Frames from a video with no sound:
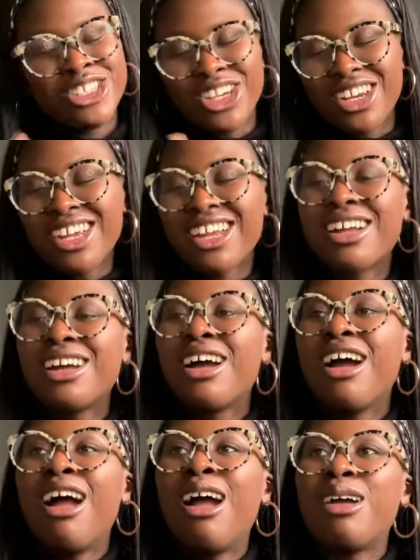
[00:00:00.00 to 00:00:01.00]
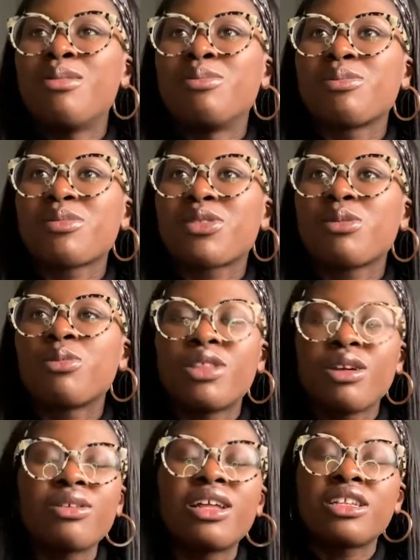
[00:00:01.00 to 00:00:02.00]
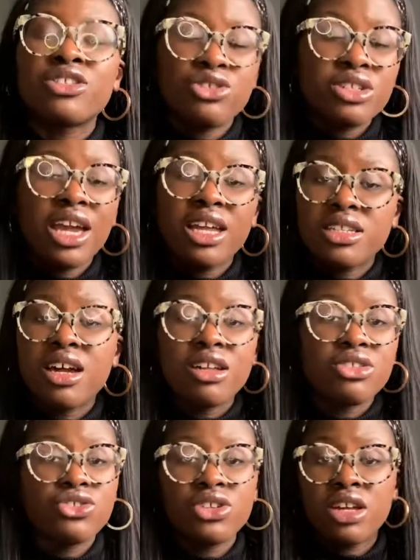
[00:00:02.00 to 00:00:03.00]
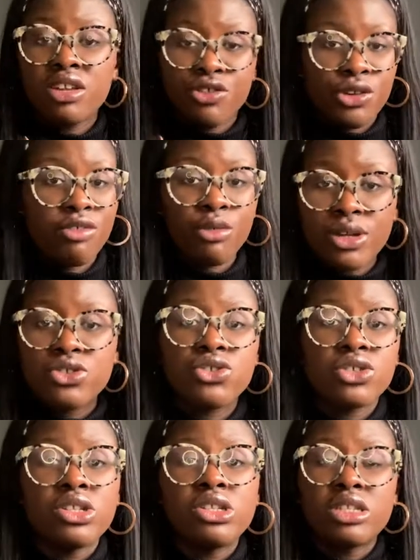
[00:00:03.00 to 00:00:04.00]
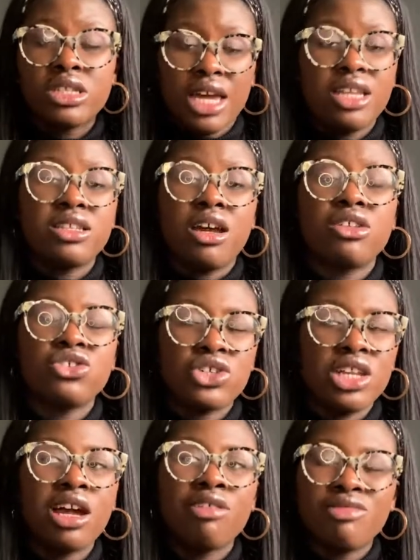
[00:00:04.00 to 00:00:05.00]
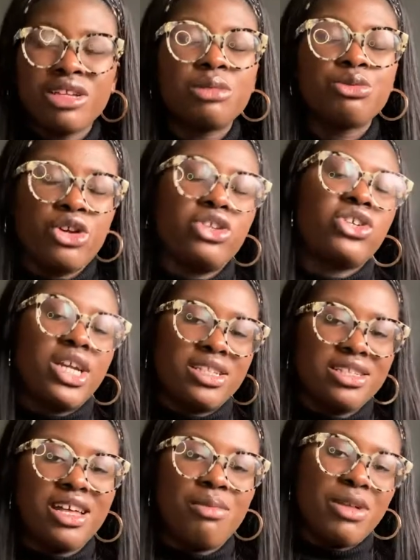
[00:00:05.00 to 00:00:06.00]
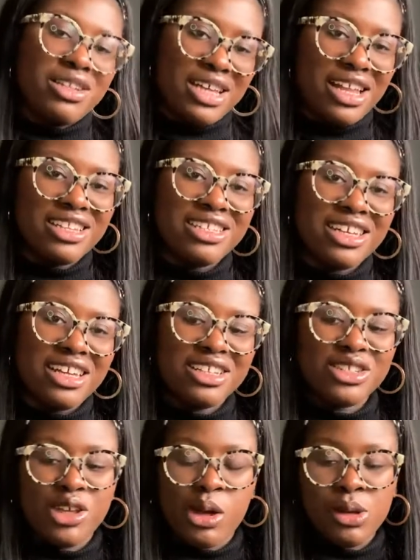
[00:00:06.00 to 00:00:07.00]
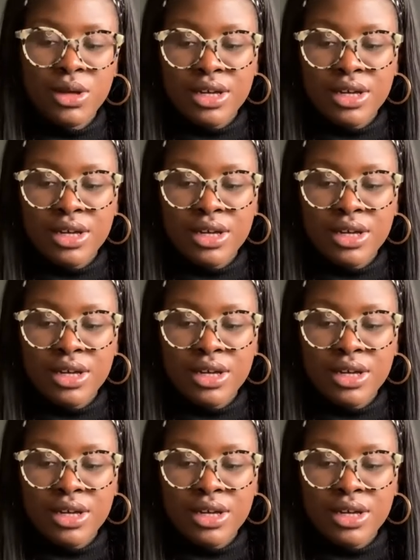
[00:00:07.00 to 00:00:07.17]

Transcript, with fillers: JK. But they were like, just get in touch. If you have questions, get in touch. And I really appreciated that mentality. So